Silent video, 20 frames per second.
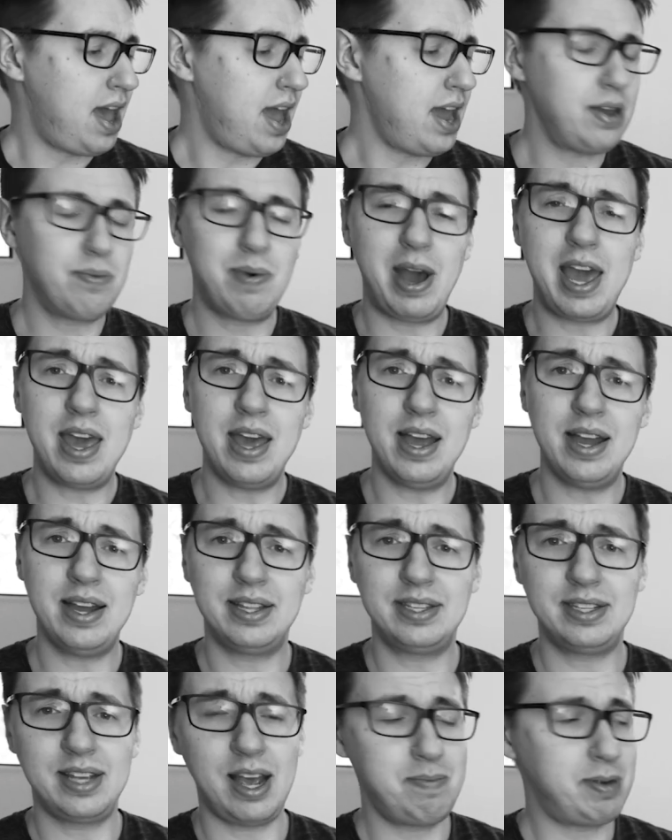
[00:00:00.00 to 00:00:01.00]
Anyway,
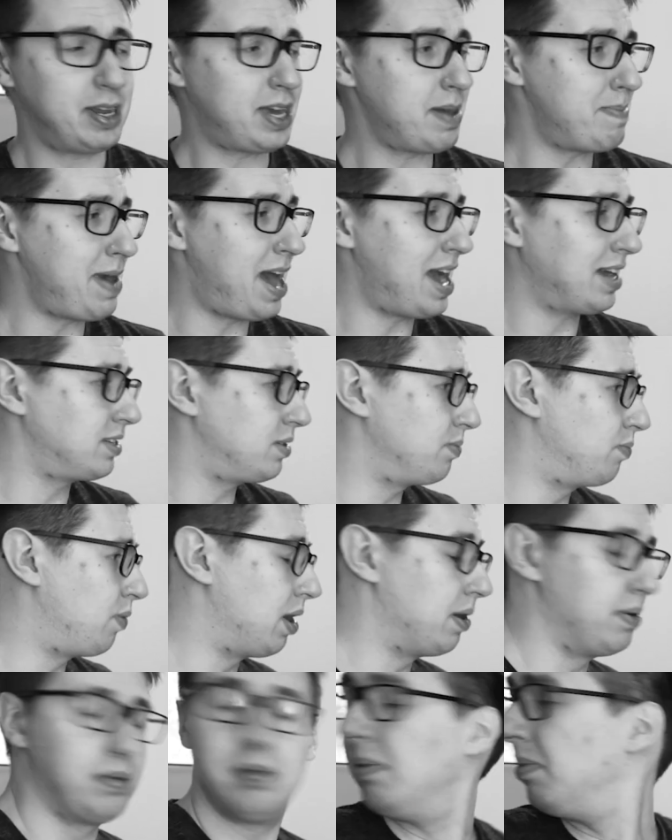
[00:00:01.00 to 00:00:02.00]
time to get back to
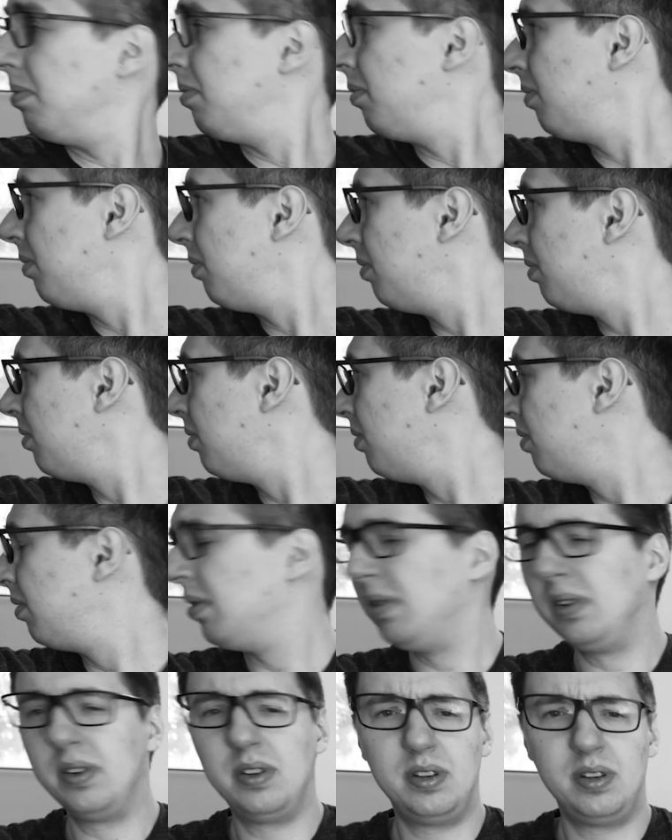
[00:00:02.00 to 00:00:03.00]
work.
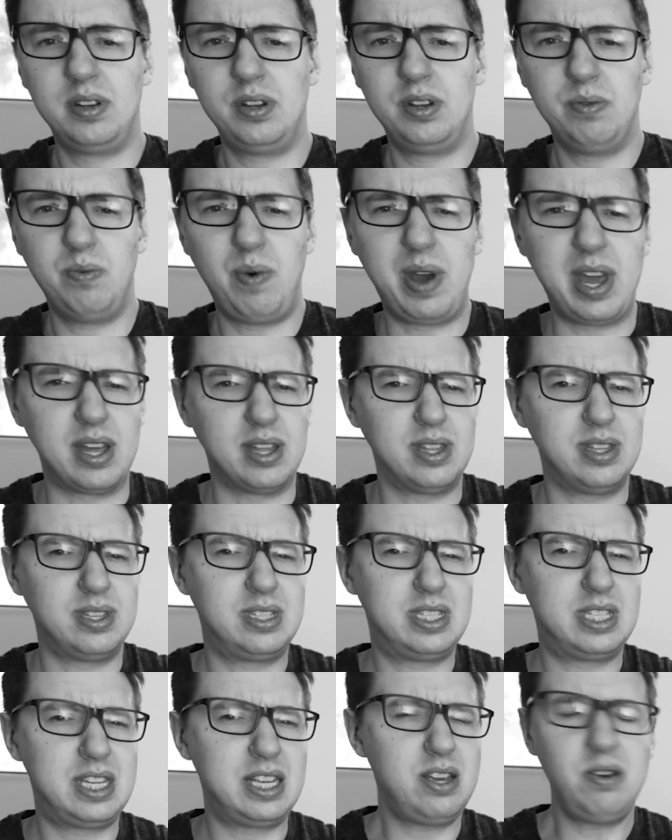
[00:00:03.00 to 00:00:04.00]
Wait,
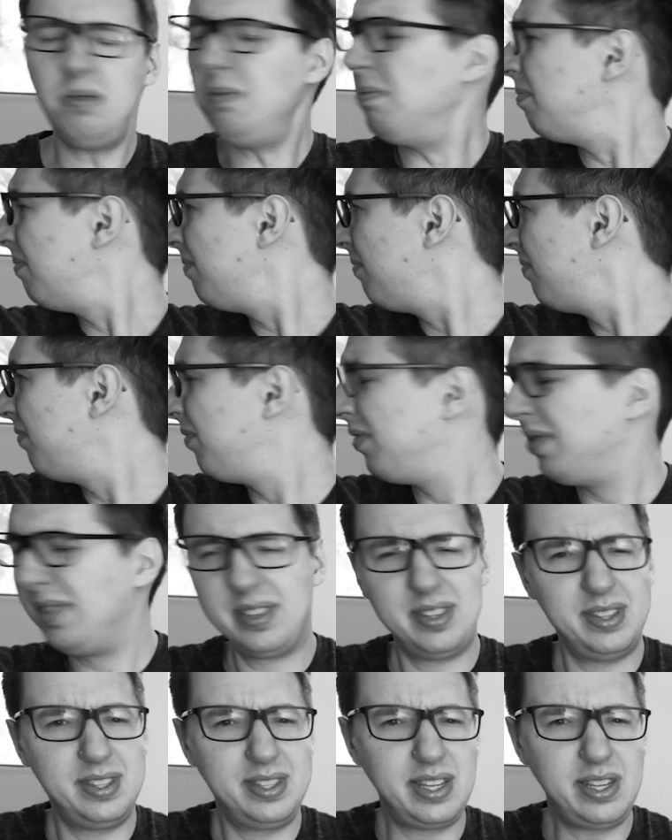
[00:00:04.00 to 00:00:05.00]
did you
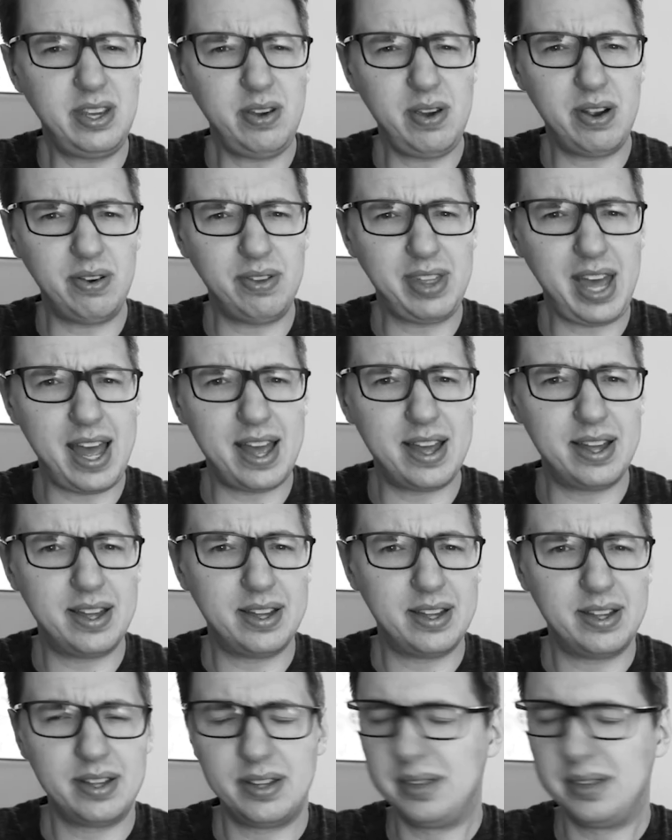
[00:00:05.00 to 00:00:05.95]
hear that?